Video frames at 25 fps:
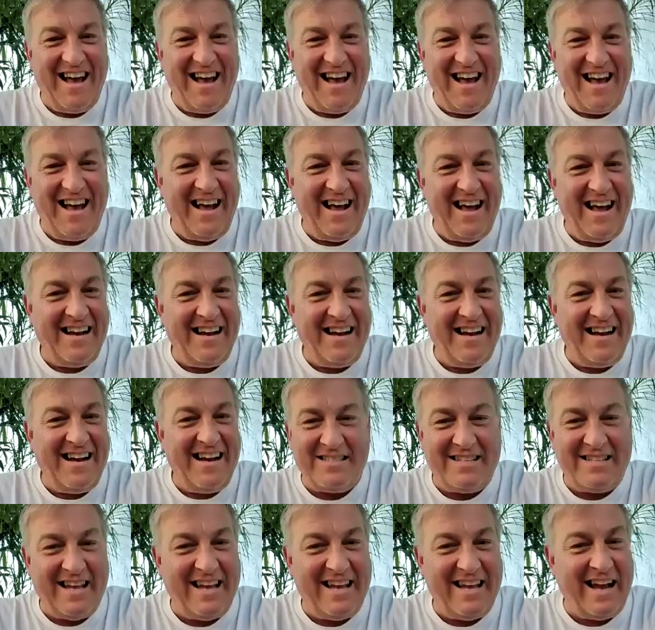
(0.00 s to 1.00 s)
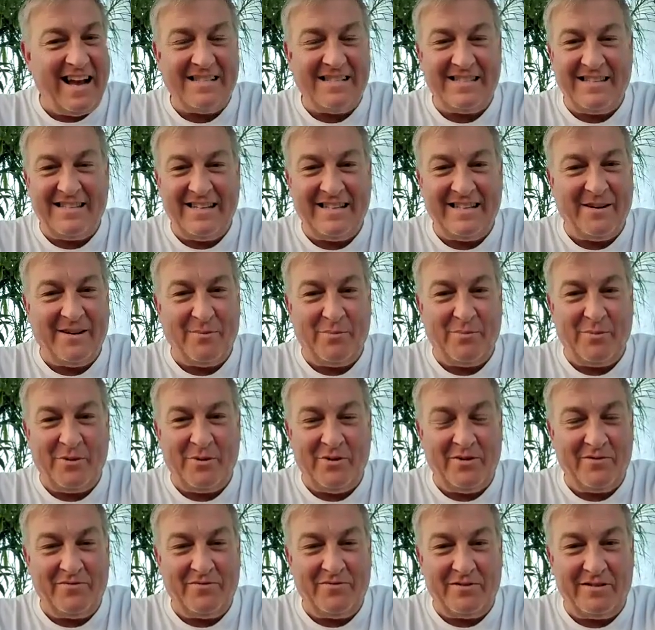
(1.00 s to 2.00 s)
just wanted to say, I just think you're
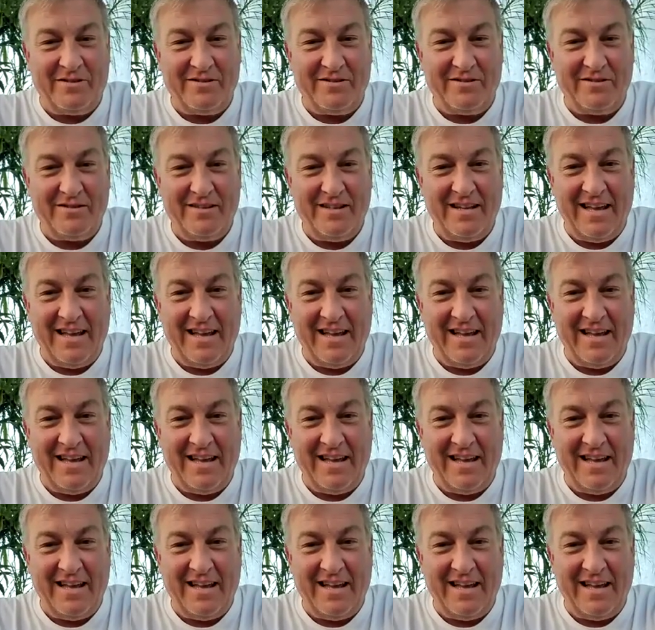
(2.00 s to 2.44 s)
beautiful.